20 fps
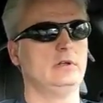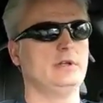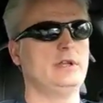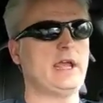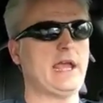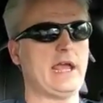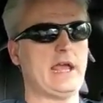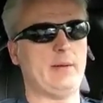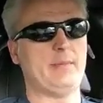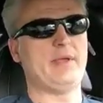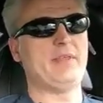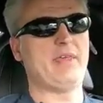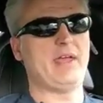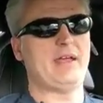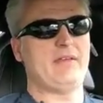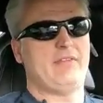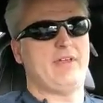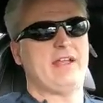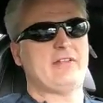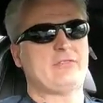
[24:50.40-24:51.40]
Yeah, I mean
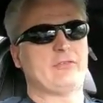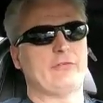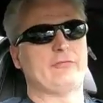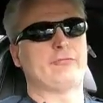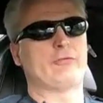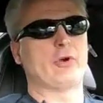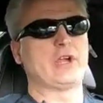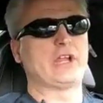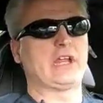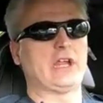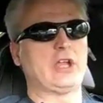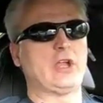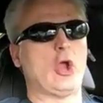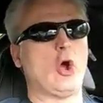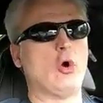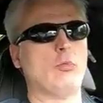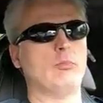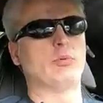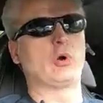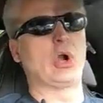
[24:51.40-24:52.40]
that that's a freaking
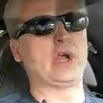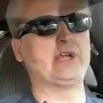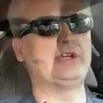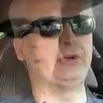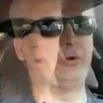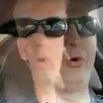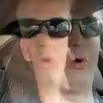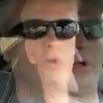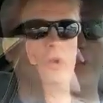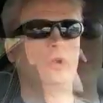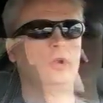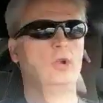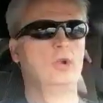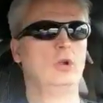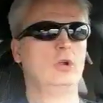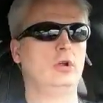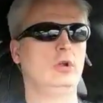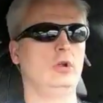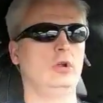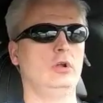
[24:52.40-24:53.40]
no-brainer.
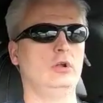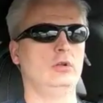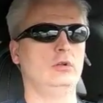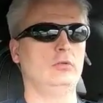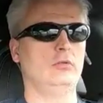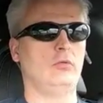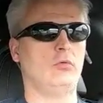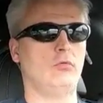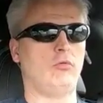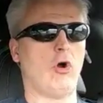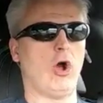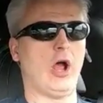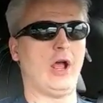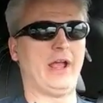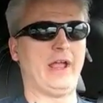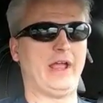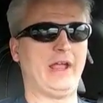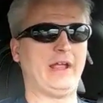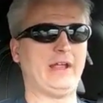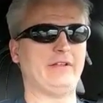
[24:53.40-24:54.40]

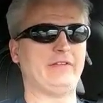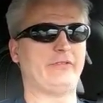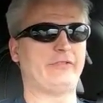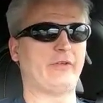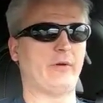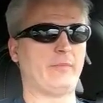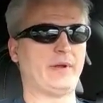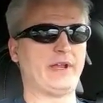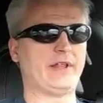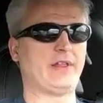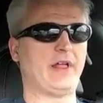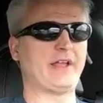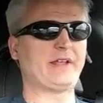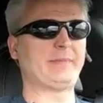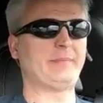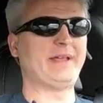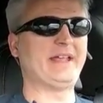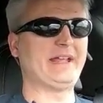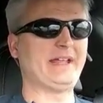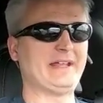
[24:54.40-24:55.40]
Why somebody
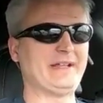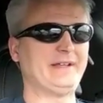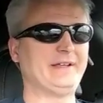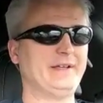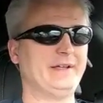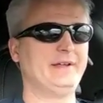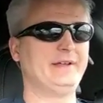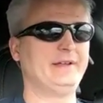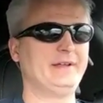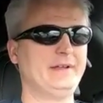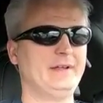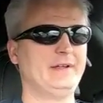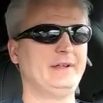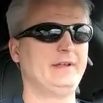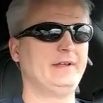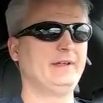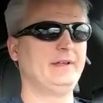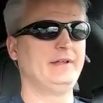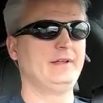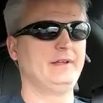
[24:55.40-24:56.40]
like me
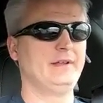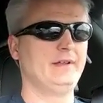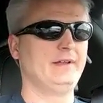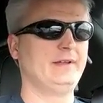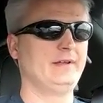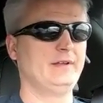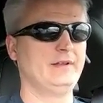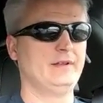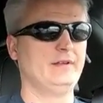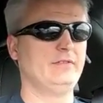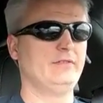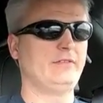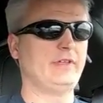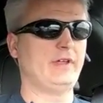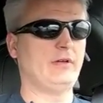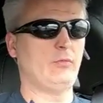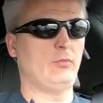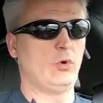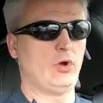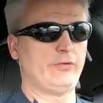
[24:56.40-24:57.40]

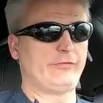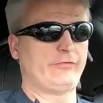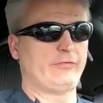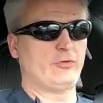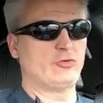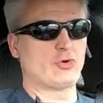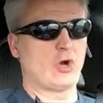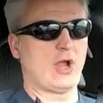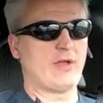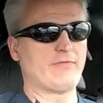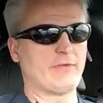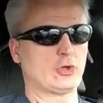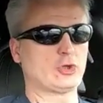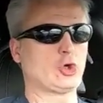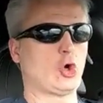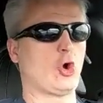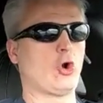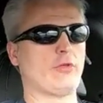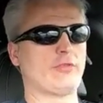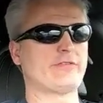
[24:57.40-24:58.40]
that wants to drive their
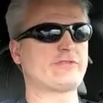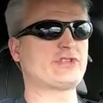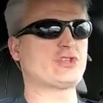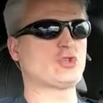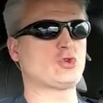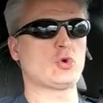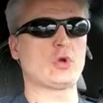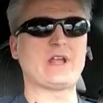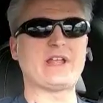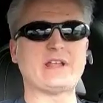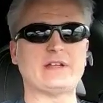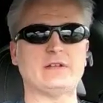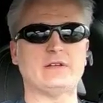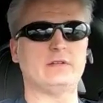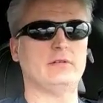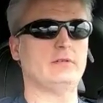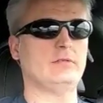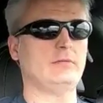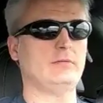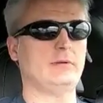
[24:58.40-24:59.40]
car on the street
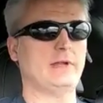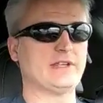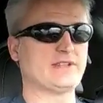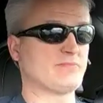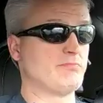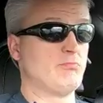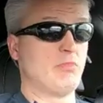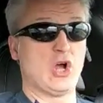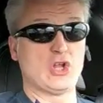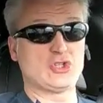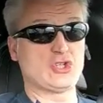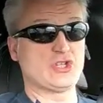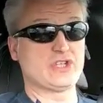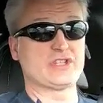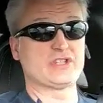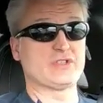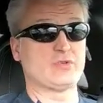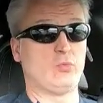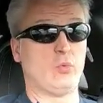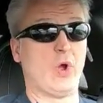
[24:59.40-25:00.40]
as much
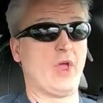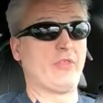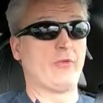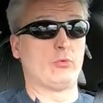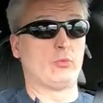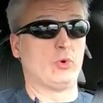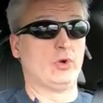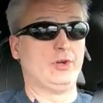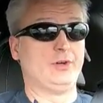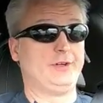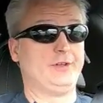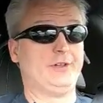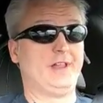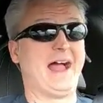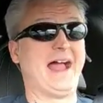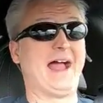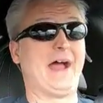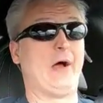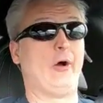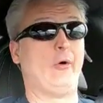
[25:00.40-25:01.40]
as the weather will
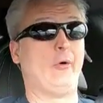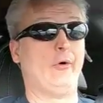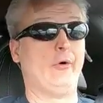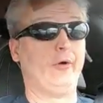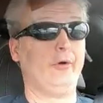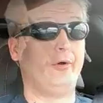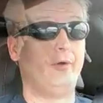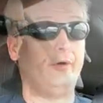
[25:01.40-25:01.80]
allow